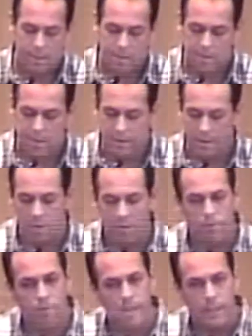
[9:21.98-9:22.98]
let
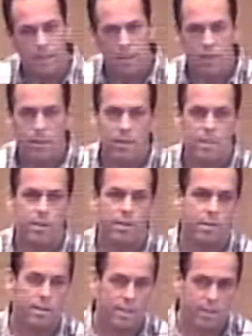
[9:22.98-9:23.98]
alone finding a car
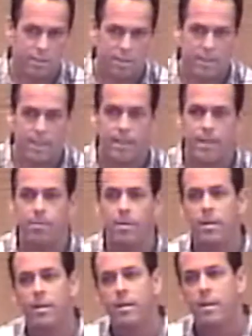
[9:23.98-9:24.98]
and getting a
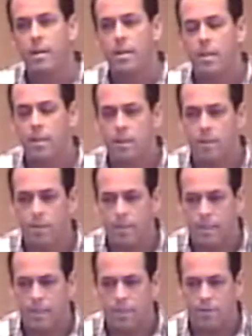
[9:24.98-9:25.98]
job,
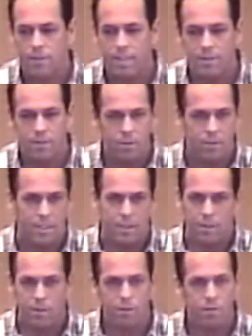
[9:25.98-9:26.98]
and so that's still an
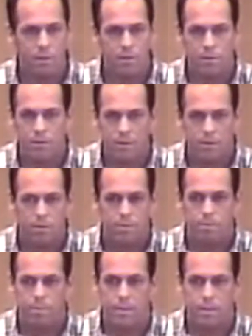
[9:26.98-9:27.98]
ongoing struggle.
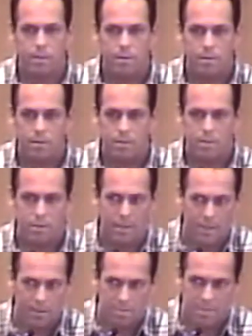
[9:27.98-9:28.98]
But
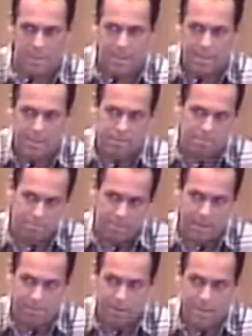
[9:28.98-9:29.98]
I look back, and
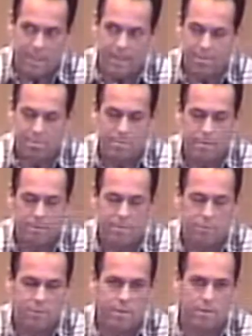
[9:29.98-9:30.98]
every day I've been,
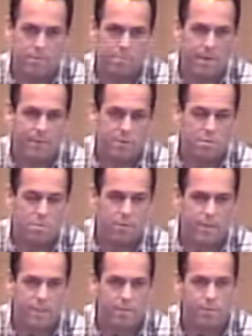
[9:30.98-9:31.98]
my food's
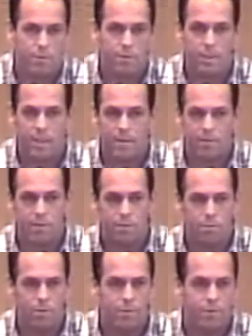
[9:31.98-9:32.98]
provided for, I have a
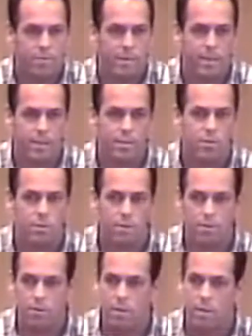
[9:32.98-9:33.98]
roof over my head,
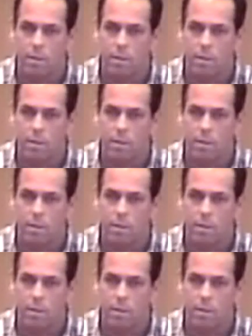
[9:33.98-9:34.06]
so,